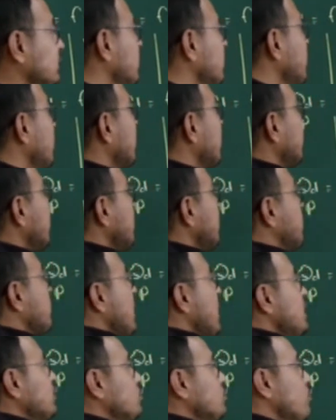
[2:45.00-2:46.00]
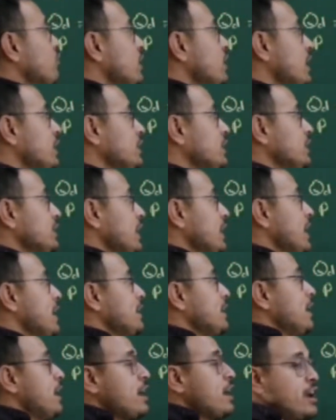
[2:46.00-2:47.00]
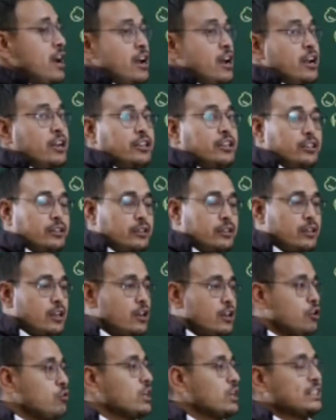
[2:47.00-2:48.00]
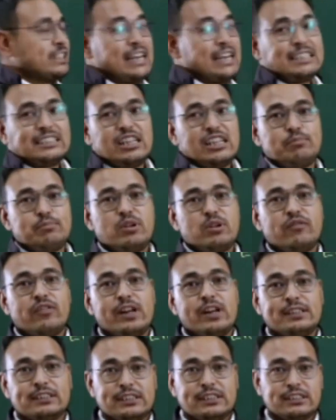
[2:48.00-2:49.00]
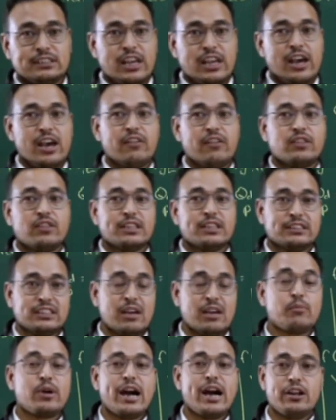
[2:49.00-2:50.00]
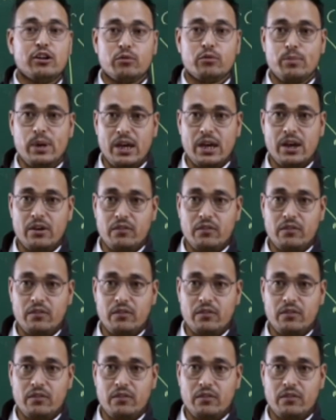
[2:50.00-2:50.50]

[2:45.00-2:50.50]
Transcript: Similarly, price of related and your taste and preferences have the same kind of